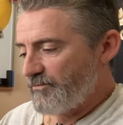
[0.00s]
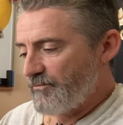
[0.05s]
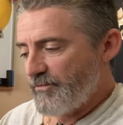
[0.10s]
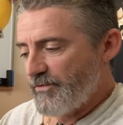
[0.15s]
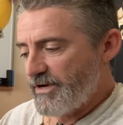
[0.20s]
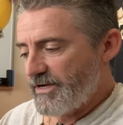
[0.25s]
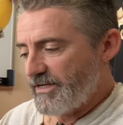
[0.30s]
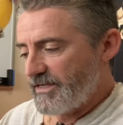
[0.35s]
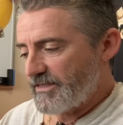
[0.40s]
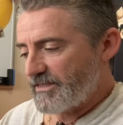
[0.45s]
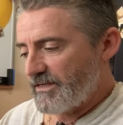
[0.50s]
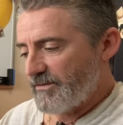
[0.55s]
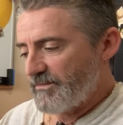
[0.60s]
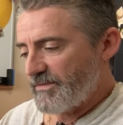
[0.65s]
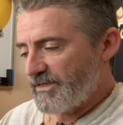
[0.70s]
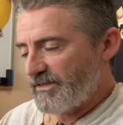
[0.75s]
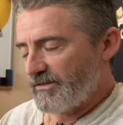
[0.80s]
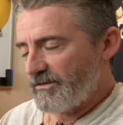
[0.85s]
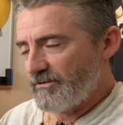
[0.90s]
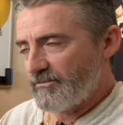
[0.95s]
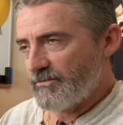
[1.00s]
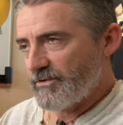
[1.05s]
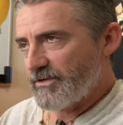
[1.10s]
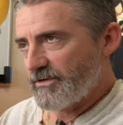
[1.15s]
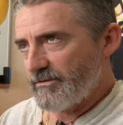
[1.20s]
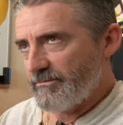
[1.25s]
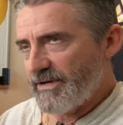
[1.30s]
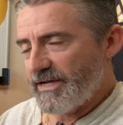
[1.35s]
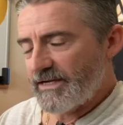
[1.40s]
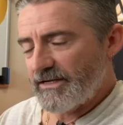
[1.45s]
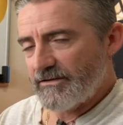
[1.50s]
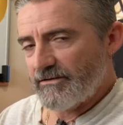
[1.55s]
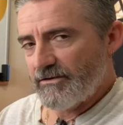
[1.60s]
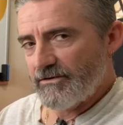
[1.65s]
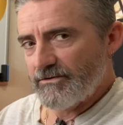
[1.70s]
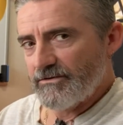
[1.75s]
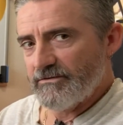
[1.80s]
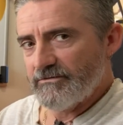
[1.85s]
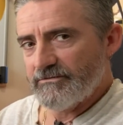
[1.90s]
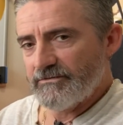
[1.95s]
reading something that I wanted to make a
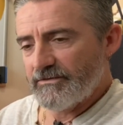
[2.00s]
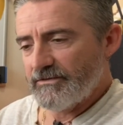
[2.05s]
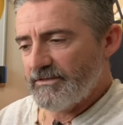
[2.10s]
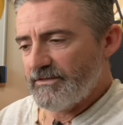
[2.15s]
note of,